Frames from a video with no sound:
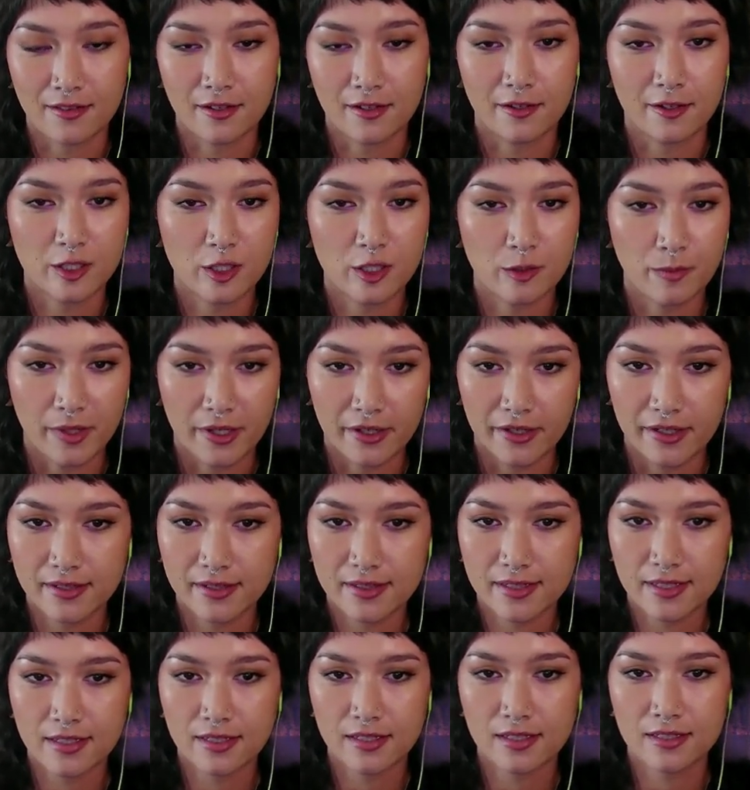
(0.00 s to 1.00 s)
and their
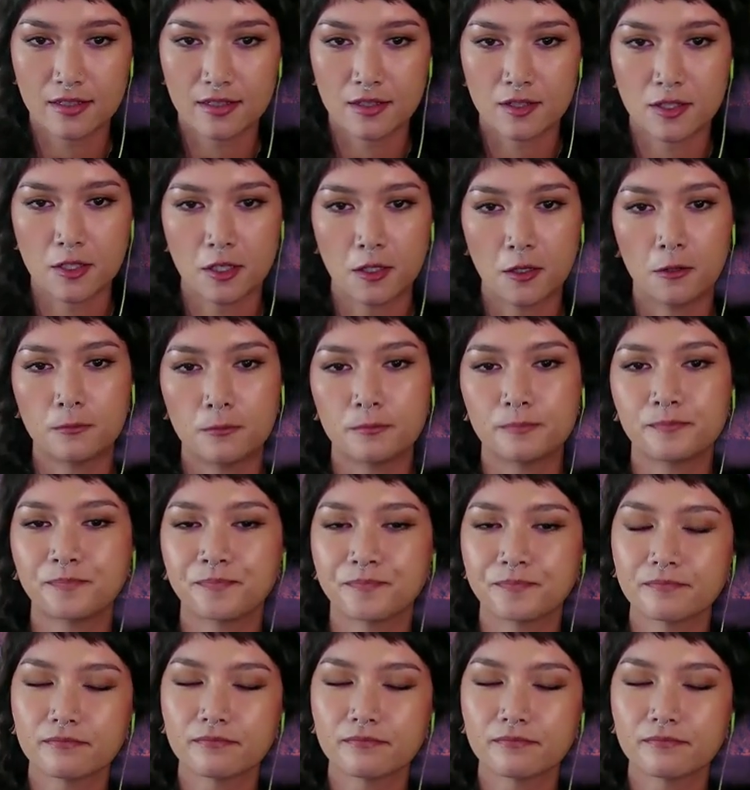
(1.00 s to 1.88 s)
experiences. And so